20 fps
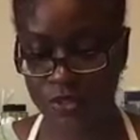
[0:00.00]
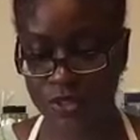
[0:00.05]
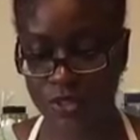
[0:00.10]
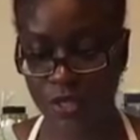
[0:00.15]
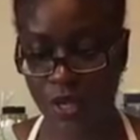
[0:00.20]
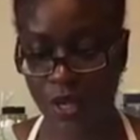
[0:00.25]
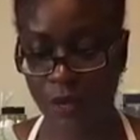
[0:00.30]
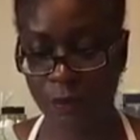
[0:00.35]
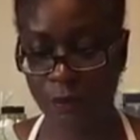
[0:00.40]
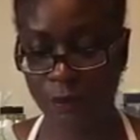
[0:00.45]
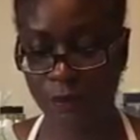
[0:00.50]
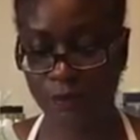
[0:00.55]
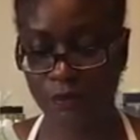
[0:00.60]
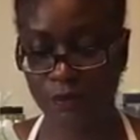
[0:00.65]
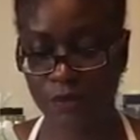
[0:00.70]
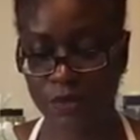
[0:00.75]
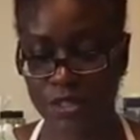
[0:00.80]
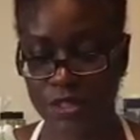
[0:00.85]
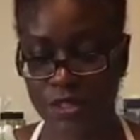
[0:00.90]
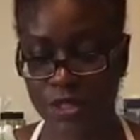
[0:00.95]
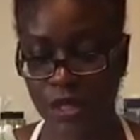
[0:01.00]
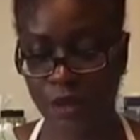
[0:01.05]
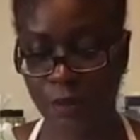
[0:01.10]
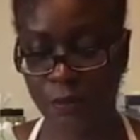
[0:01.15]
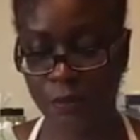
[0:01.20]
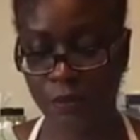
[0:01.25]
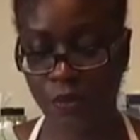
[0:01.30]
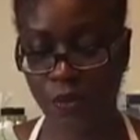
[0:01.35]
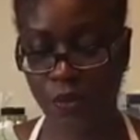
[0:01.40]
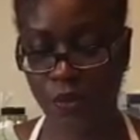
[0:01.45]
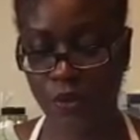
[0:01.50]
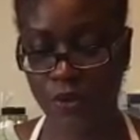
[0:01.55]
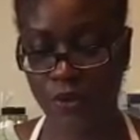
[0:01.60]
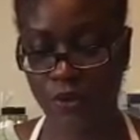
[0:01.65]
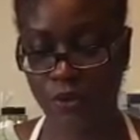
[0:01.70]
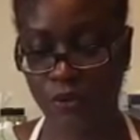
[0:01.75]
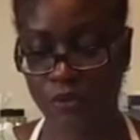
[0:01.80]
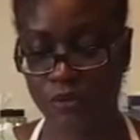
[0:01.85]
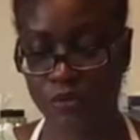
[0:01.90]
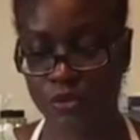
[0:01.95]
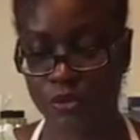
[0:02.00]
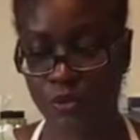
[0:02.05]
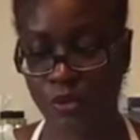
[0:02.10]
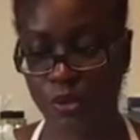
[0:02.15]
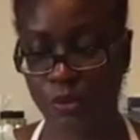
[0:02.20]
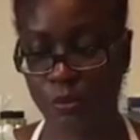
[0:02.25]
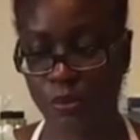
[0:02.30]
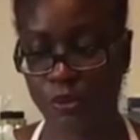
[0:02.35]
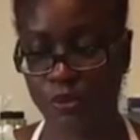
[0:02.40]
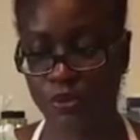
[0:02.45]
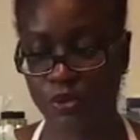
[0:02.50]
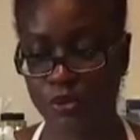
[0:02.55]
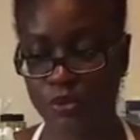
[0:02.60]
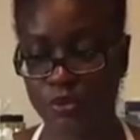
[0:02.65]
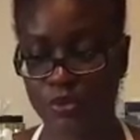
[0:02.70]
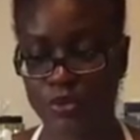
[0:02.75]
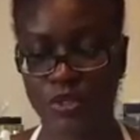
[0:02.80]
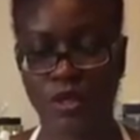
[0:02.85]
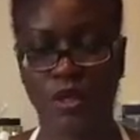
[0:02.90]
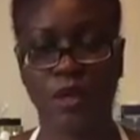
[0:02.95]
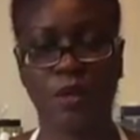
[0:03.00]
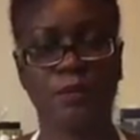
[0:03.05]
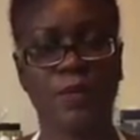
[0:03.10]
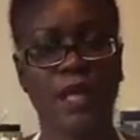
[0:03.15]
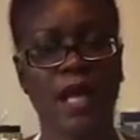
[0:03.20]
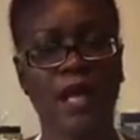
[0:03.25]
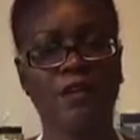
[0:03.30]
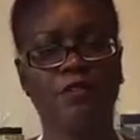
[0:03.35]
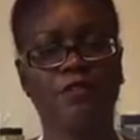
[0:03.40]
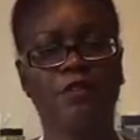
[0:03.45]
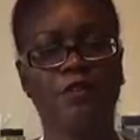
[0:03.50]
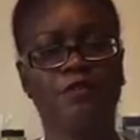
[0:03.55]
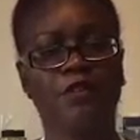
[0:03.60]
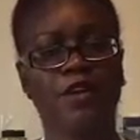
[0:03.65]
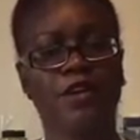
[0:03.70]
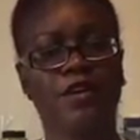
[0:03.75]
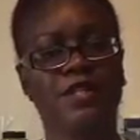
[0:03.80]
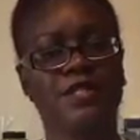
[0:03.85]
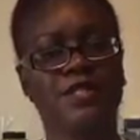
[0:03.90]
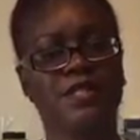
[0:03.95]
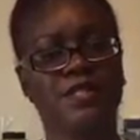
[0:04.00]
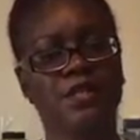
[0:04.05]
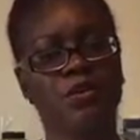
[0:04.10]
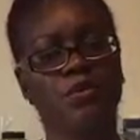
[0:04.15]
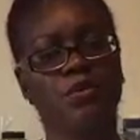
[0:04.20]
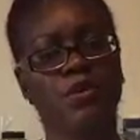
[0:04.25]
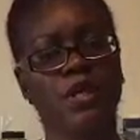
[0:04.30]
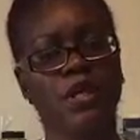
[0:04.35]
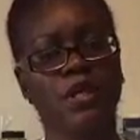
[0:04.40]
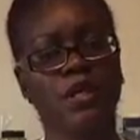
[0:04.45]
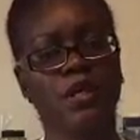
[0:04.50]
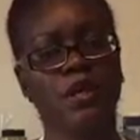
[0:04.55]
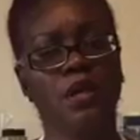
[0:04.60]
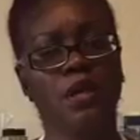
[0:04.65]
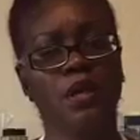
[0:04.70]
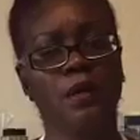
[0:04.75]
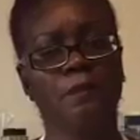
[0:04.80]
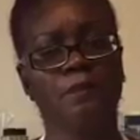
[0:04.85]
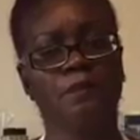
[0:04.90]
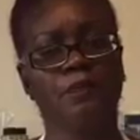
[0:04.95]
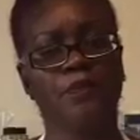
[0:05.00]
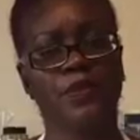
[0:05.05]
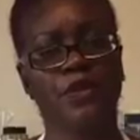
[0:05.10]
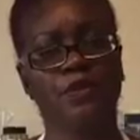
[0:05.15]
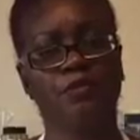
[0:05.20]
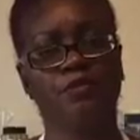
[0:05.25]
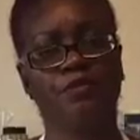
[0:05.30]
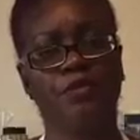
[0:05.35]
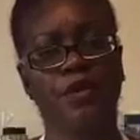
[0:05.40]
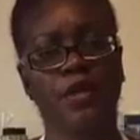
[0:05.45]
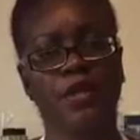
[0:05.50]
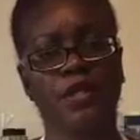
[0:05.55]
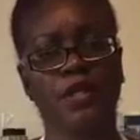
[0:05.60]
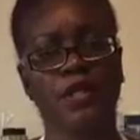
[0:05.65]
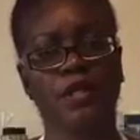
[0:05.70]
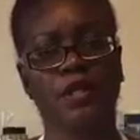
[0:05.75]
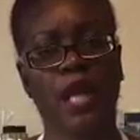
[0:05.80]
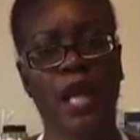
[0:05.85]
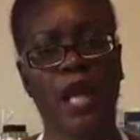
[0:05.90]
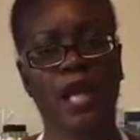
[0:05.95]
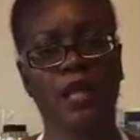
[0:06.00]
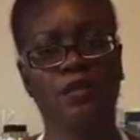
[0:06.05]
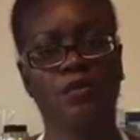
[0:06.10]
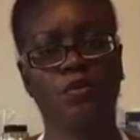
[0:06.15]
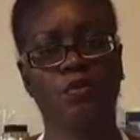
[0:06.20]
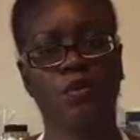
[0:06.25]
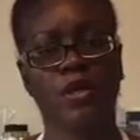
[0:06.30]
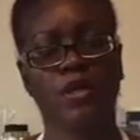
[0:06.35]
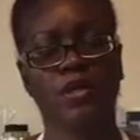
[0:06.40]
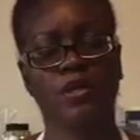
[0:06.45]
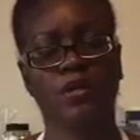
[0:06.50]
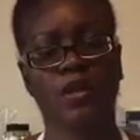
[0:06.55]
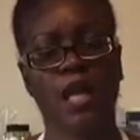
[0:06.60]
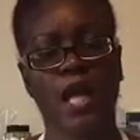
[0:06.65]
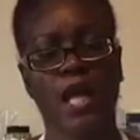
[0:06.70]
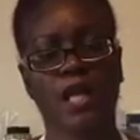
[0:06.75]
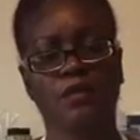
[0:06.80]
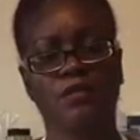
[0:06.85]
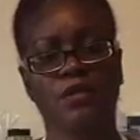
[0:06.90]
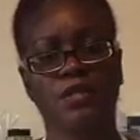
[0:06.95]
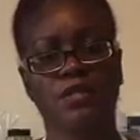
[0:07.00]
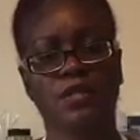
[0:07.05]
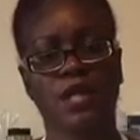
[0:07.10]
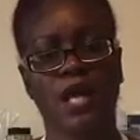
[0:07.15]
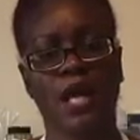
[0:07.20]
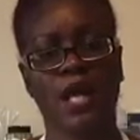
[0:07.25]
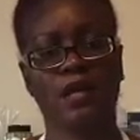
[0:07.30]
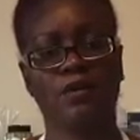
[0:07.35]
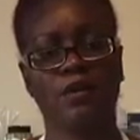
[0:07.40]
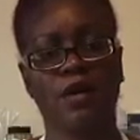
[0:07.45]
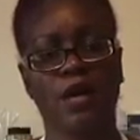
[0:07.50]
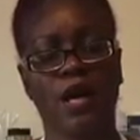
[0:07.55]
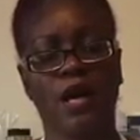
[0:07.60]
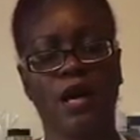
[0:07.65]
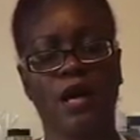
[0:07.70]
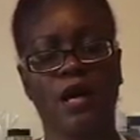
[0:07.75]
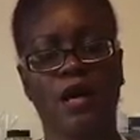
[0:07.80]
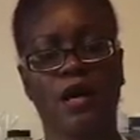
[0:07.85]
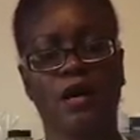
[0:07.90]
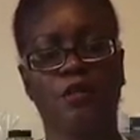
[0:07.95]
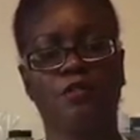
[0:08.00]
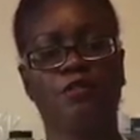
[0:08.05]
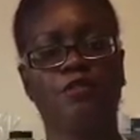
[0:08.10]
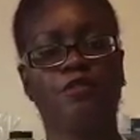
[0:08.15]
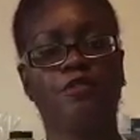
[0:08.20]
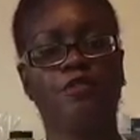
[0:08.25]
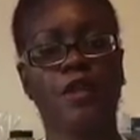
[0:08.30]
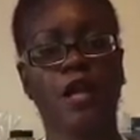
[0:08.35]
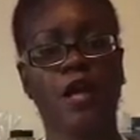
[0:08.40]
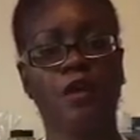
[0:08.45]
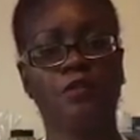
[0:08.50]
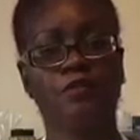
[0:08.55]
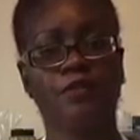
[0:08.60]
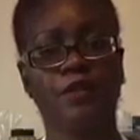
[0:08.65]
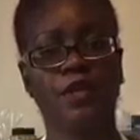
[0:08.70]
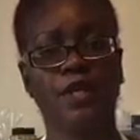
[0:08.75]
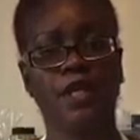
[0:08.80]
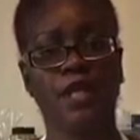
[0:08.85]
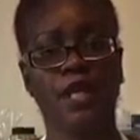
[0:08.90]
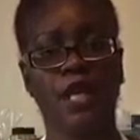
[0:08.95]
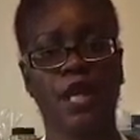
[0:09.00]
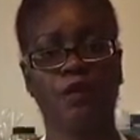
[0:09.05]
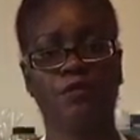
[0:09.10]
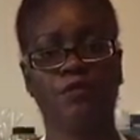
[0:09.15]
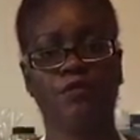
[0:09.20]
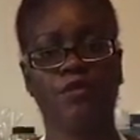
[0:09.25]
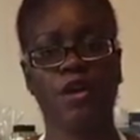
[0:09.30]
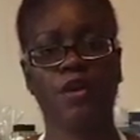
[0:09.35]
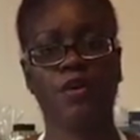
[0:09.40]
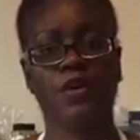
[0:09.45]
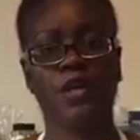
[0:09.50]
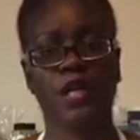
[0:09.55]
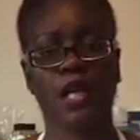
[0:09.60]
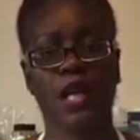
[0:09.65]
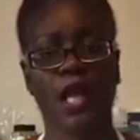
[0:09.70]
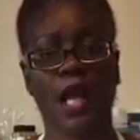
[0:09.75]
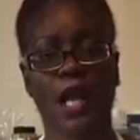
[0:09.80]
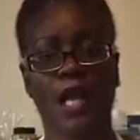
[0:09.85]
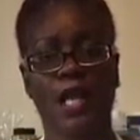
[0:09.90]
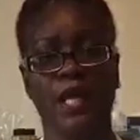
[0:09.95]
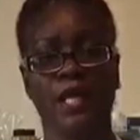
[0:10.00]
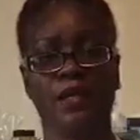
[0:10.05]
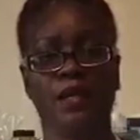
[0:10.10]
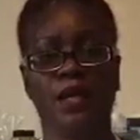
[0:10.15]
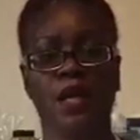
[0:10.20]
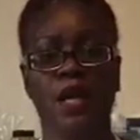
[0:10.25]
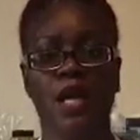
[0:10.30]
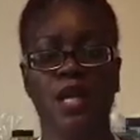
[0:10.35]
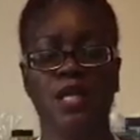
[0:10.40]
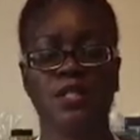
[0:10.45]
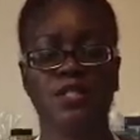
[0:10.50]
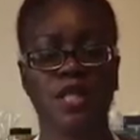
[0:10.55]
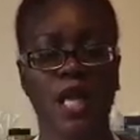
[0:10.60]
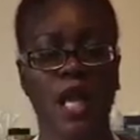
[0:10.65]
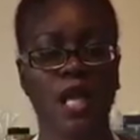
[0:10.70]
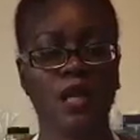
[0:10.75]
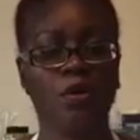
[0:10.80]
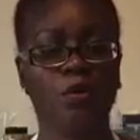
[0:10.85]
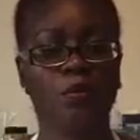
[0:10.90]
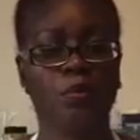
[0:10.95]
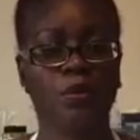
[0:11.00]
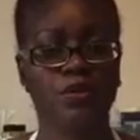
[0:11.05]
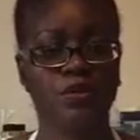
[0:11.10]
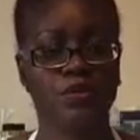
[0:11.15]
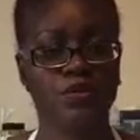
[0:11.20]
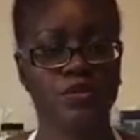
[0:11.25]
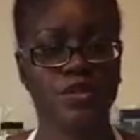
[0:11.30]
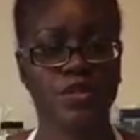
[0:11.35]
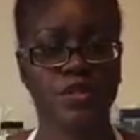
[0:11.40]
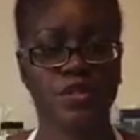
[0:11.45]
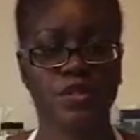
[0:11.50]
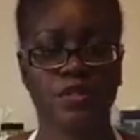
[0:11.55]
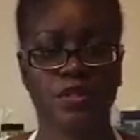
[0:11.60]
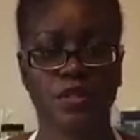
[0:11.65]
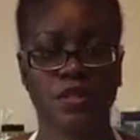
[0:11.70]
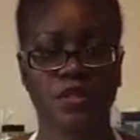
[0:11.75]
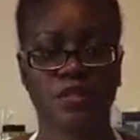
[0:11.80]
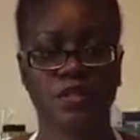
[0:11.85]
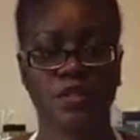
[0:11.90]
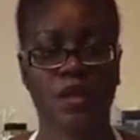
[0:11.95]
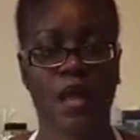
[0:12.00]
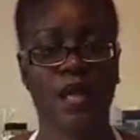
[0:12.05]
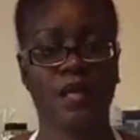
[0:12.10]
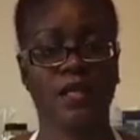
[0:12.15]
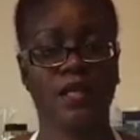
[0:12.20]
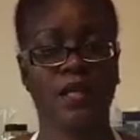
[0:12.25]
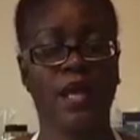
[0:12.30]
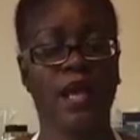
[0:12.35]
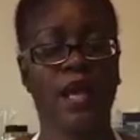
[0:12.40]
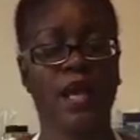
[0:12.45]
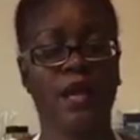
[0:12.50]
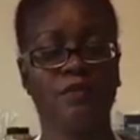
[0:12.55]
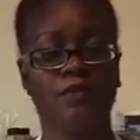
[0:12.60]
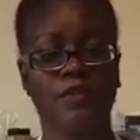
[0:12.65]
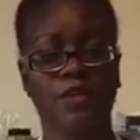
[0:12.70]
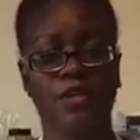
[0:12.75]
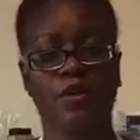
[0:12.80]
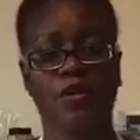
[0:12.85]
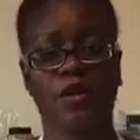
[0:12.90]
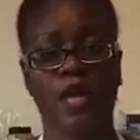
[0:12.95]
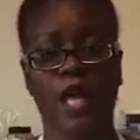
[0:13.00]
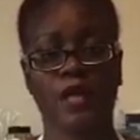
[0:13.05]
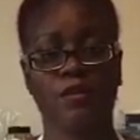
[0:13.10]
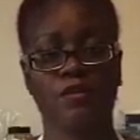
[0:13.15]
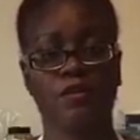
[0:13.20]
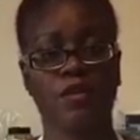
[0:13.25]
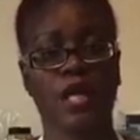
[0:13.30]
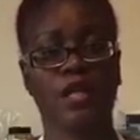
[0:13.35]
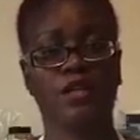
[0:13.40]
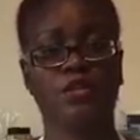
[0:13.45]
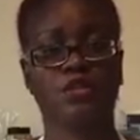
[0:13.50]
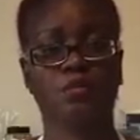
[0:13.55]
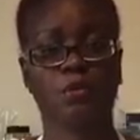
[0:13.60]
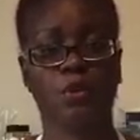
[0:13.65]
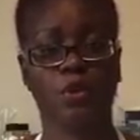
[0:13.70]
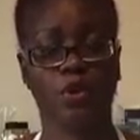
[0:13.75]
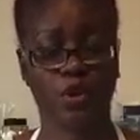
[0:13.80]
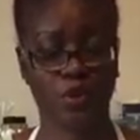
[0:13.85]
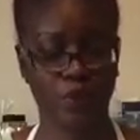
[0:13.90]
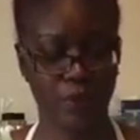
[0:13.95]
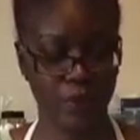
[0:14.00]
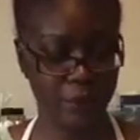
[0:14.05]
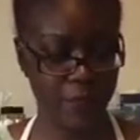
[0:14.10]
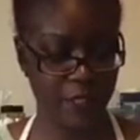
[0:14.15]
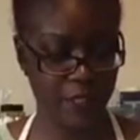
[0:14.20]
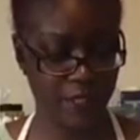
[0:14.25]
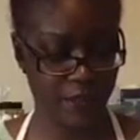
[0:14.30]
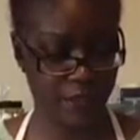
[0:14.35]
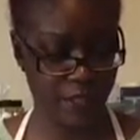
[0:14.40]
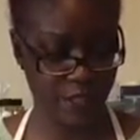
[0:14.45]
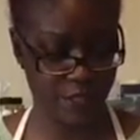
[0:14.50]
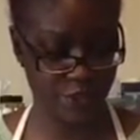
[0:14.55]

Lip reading: some oils will produce kind of a very silky feeling lather, where your lather is kind of fluffy and very light. Tallow produces a slightly heavier lather that is more creamy in